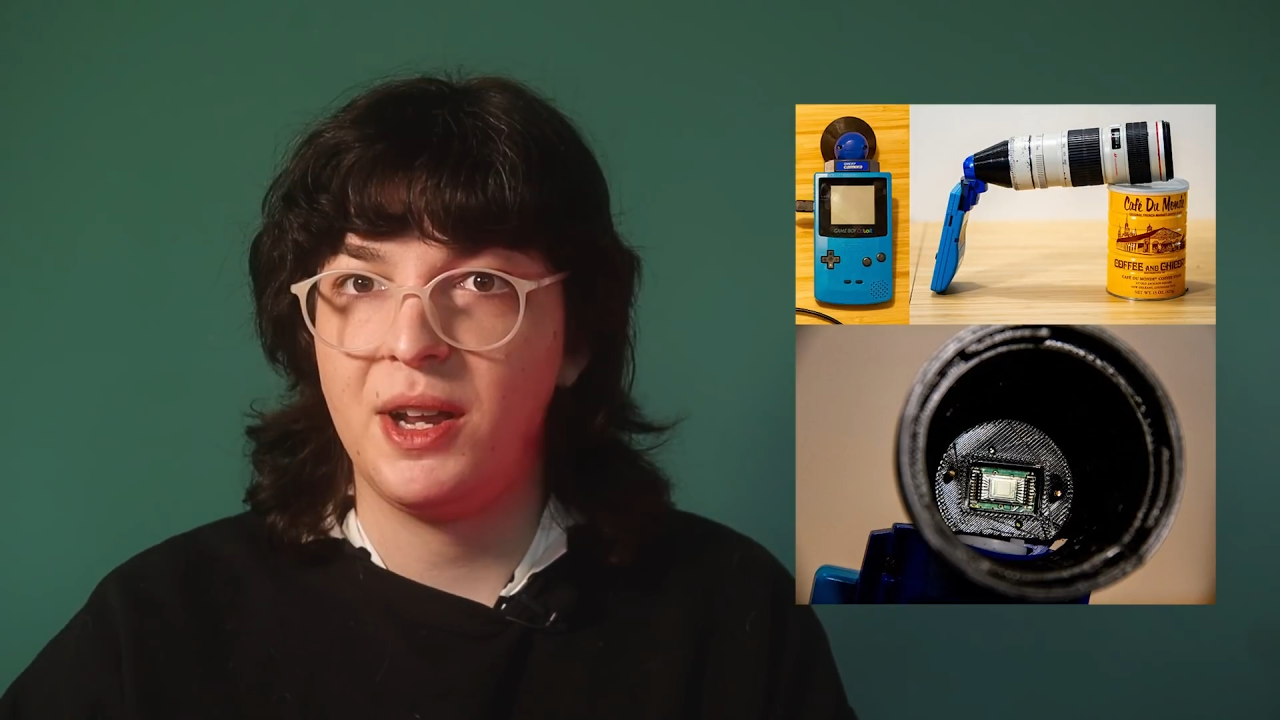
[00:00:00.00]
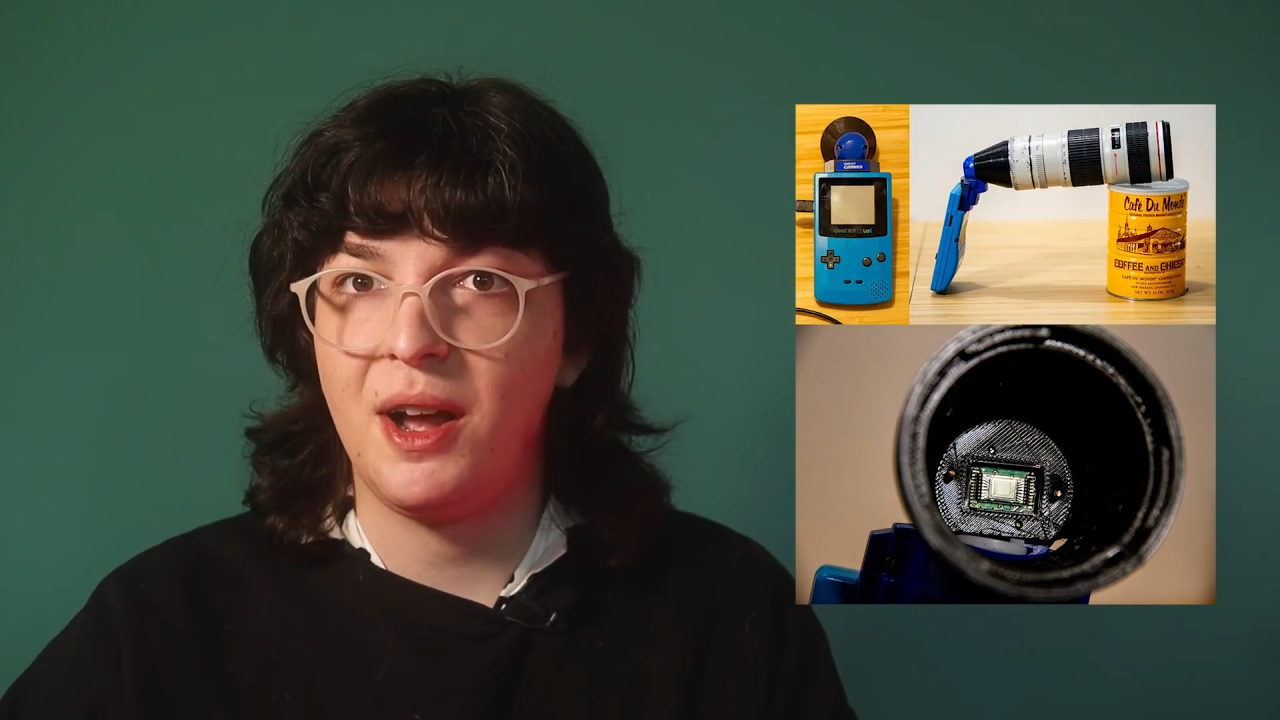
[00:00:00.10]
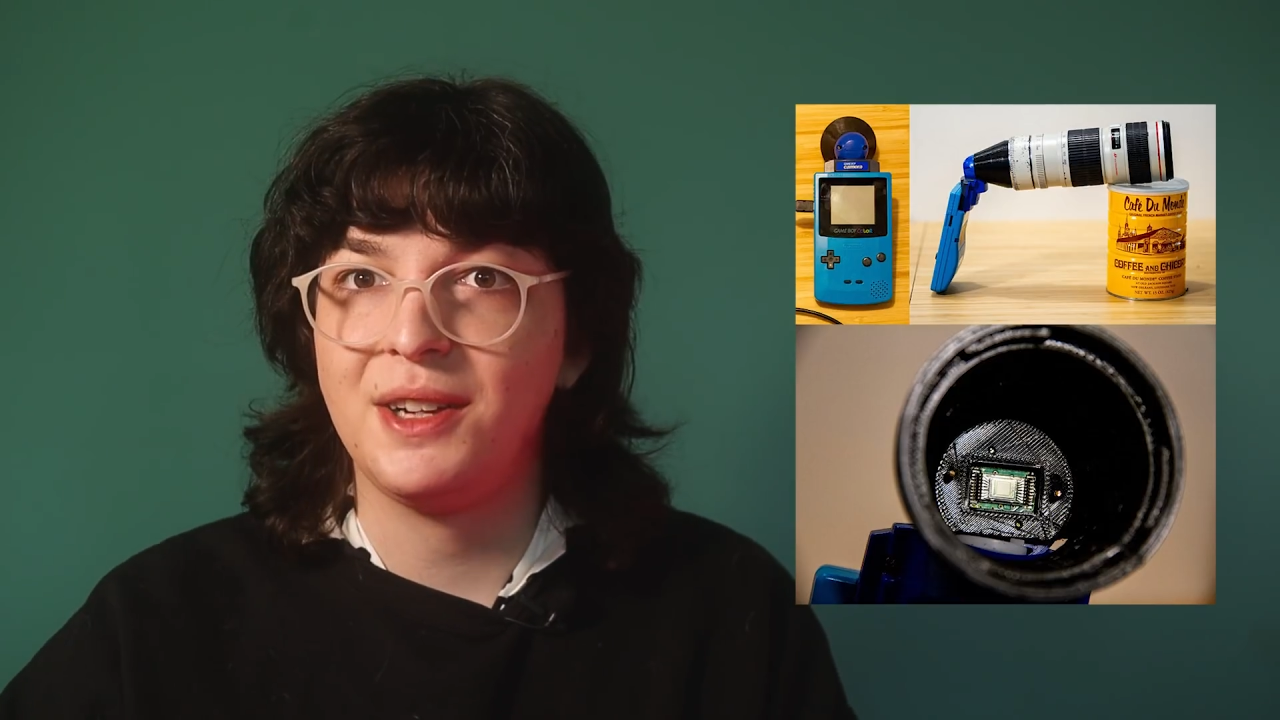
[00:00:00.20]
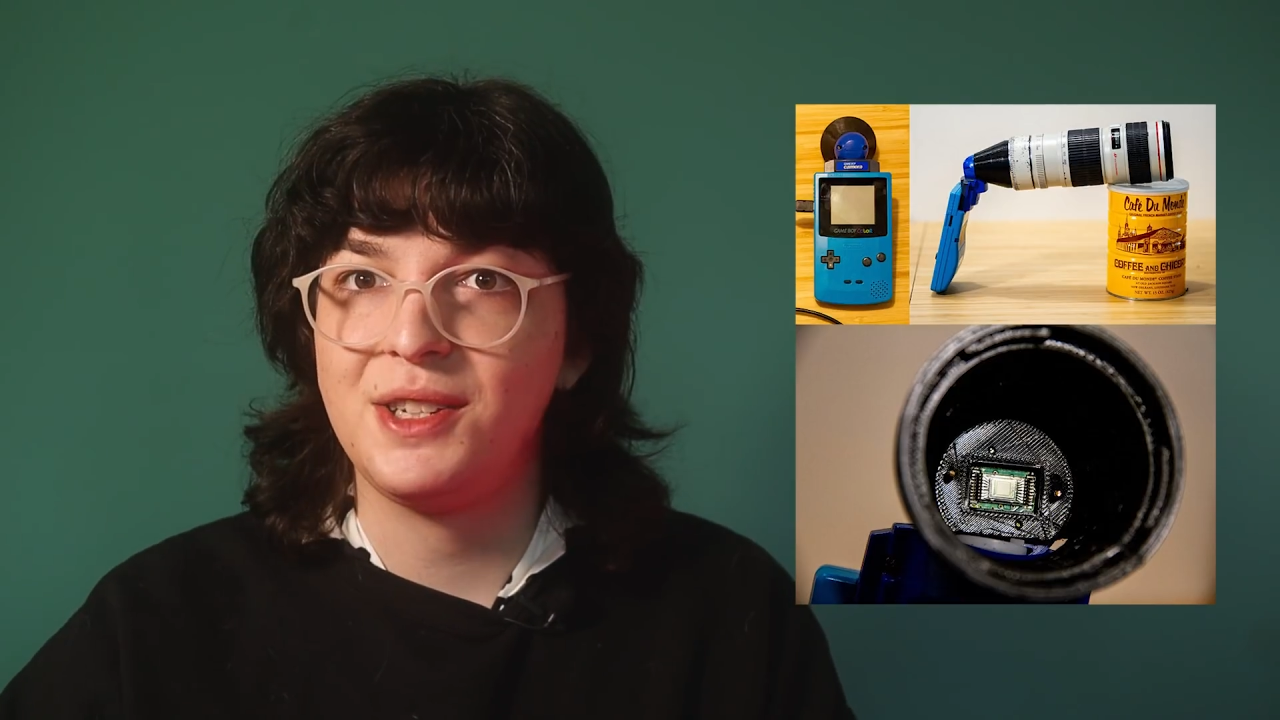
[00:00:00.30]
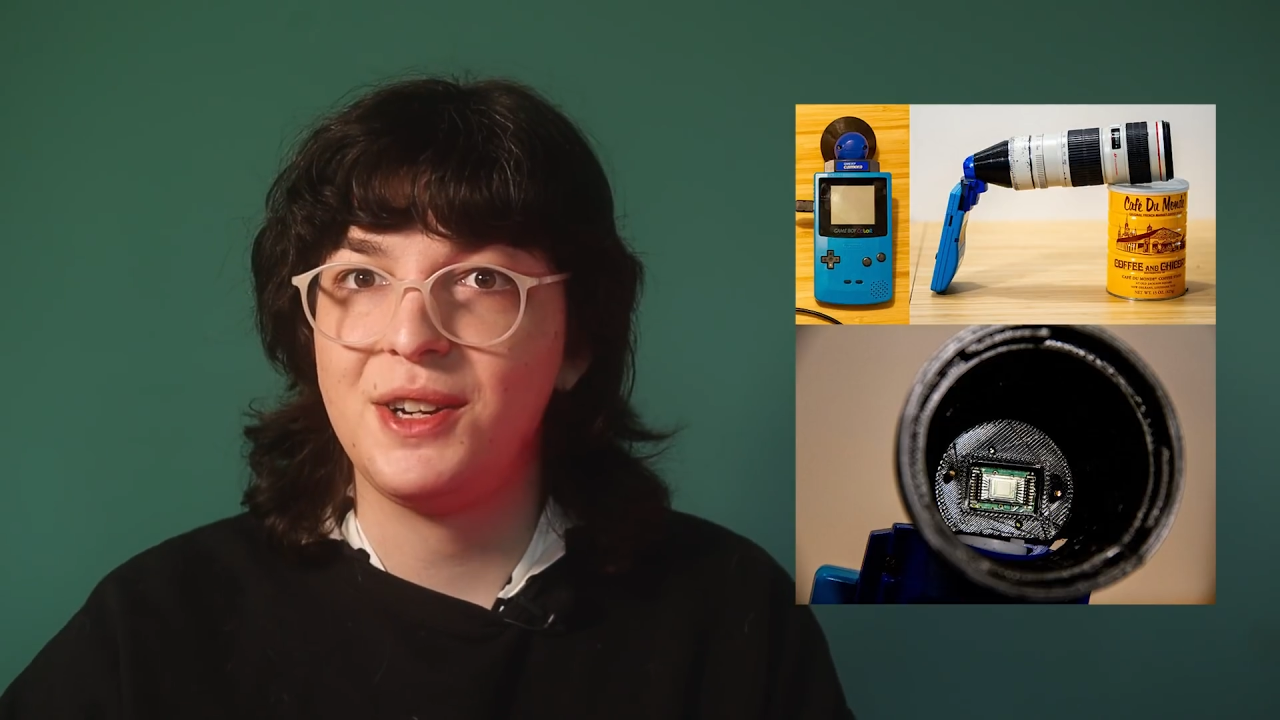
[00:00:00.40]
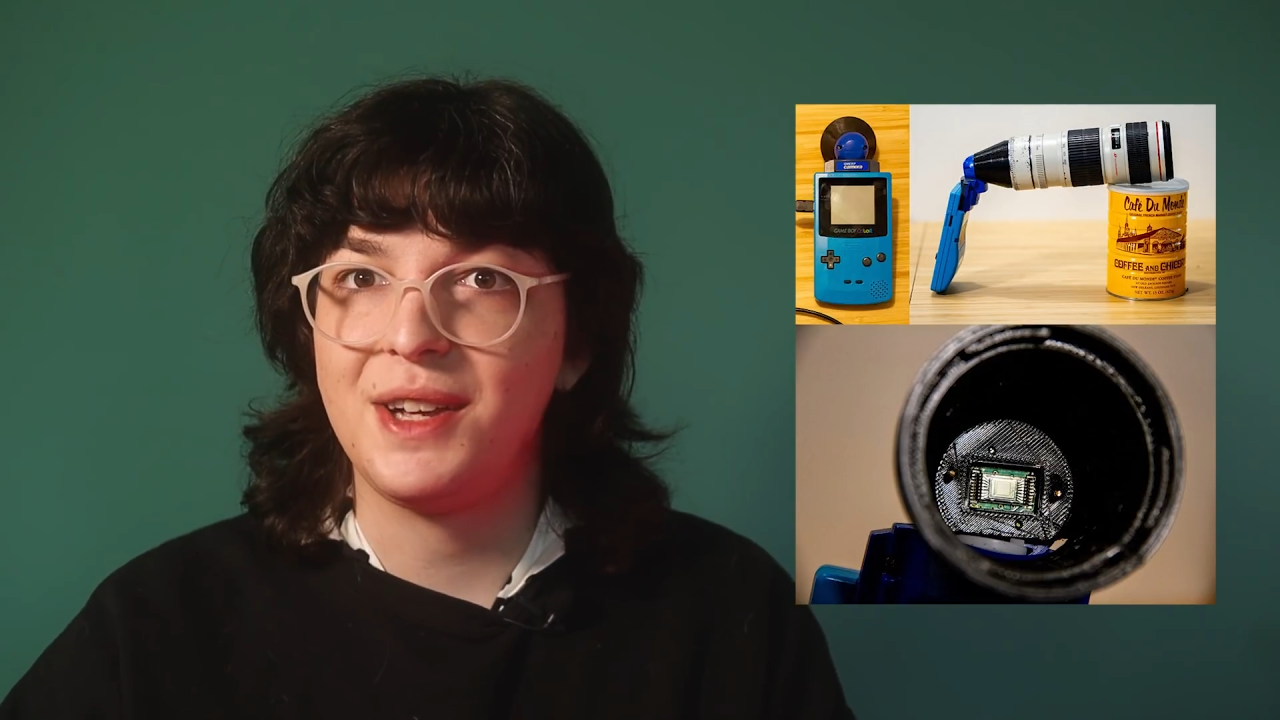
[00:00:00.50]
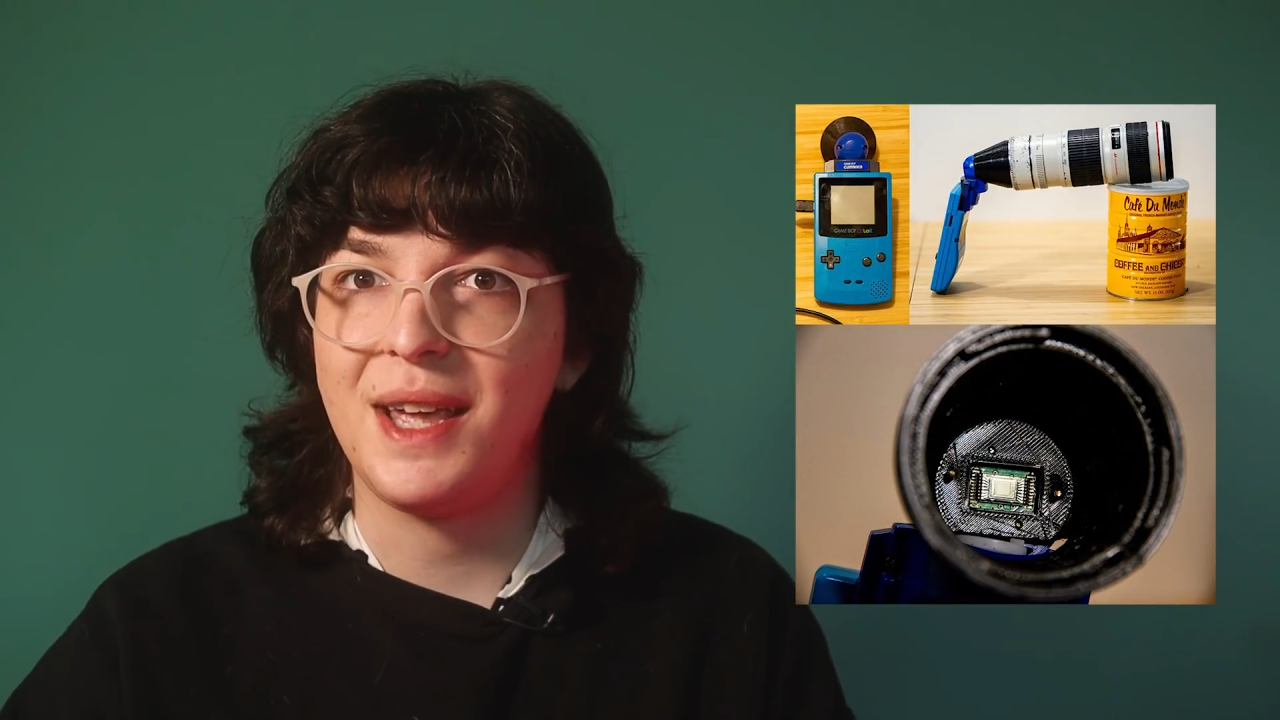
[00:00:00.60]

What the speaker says: it onto your